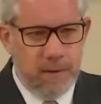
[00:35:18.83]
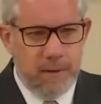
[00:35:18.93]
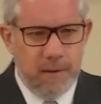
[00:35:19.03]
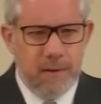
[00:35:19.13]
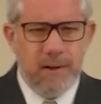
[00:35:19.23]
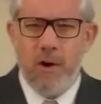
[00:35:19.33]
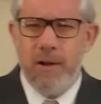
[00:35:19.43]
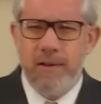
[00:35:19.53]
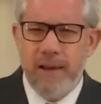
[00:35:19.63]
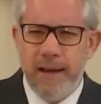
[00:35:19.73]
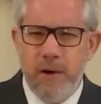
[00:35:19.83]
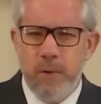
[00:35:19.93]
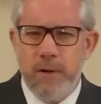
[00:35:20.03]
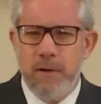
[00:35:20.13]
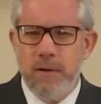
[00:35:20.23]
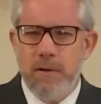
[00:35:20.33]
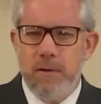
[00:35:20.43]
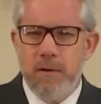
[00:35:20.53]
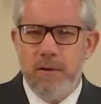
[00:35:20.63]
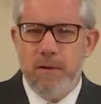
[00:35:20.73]
Is it called a zygote
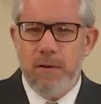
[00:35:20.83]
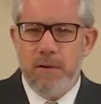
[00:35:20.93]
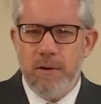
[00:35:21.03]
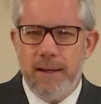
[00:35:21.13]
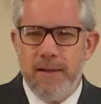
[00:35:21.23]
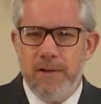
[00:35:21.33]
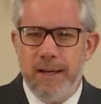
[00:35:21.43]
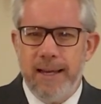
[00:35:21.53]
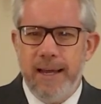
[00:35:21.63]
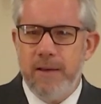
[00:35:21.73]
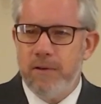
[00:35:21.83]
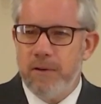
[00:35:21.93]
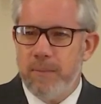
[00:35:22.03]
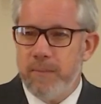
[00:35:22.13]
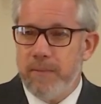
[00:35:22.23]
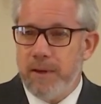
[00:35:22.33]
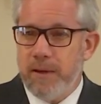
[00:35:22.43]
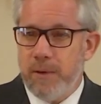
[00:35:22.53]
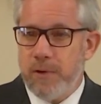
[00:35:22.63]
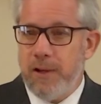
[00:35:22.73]
in chicken eggs?
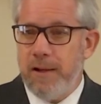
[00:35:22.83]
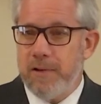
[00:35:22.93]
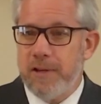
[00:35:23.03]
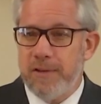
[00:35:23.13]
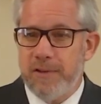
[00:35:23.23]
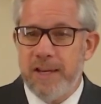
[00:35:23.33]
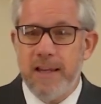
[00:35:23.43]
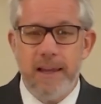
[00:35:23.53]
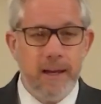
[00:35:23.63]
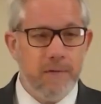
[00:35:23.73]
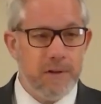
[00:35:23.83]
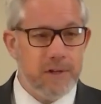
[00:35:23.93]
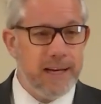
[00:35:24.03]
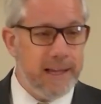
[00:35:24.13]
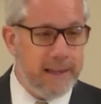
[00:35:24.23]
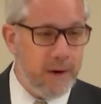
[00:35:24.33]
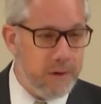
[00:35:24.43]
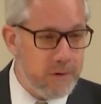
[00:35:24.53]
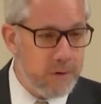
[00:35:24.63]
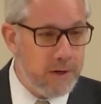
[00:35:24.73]
There's a little seedling of a chicken there
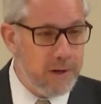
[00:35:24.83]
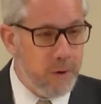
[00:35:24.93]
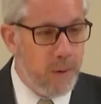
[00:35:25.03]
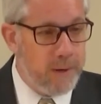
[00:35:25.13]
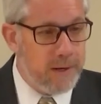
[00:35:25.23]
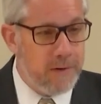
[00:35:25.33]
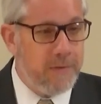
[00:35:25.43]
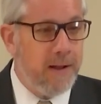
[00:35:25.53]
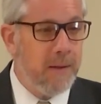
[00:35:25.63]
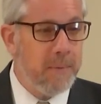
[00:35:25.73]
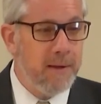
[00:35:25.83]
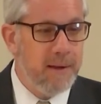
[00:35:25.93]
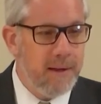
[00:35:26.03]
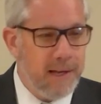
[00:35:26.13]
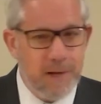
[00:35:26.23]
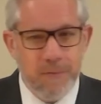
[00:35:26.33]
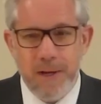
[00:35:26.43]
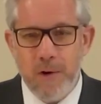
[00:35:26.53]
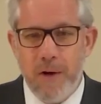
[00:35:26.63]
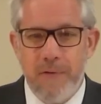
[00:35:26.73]
that's going to grow and to develop and
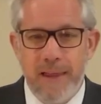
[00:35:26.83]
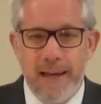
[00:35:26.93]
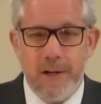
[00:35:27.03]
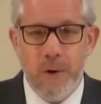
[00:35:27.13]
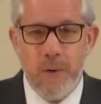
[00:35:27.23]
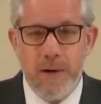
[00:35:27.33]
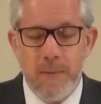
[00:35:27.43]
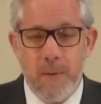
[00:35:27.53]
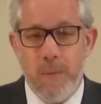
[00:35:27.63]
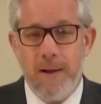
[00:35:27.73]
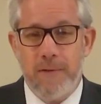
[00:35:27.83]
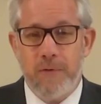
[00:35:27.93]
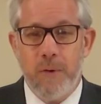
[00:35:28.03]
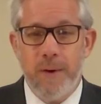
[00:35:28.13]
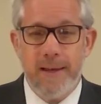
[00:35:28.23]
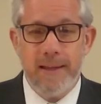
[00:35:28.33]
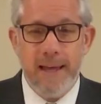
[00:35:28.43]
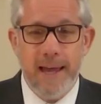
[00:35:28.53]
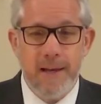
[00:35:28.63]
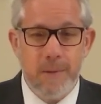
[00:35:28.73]
feed off of that yolk while it's growing in the
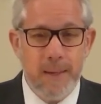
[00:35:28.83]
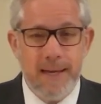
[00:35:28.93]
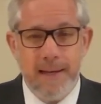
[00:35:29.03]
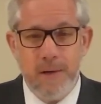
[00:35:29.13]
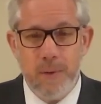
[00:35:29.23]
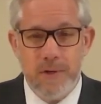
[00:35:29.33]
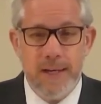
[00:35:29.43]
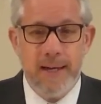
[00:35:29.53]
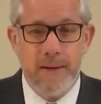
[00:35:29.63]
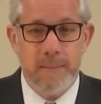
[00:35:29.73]
egg to make it into a chicken.